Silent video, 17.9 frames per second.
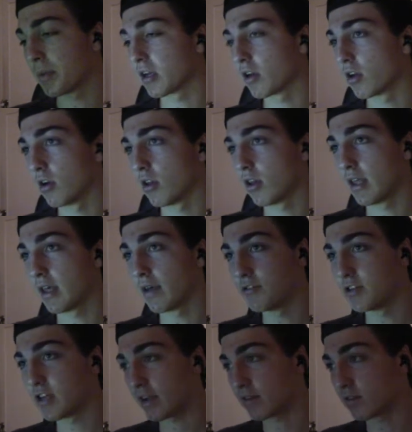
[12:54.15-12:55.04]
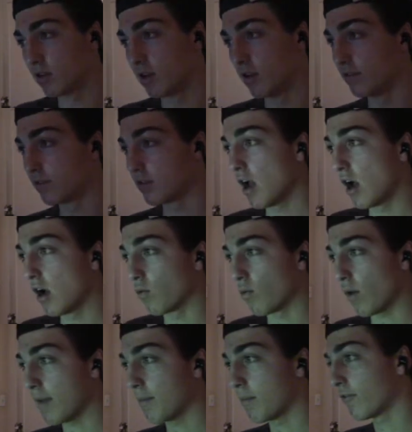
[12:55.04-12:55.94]
good on the objectives.
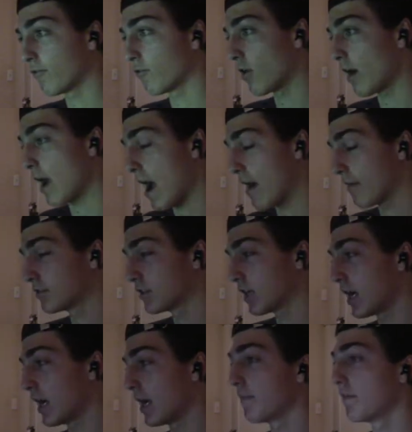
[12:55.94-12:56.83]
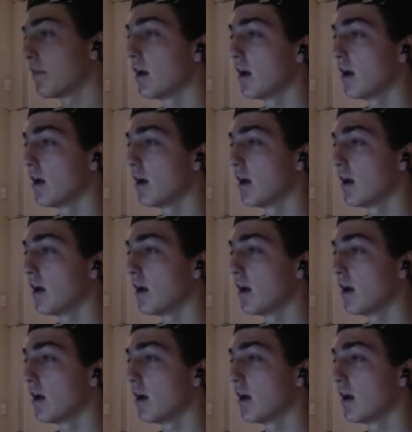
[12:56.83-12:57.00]
Right before halftime,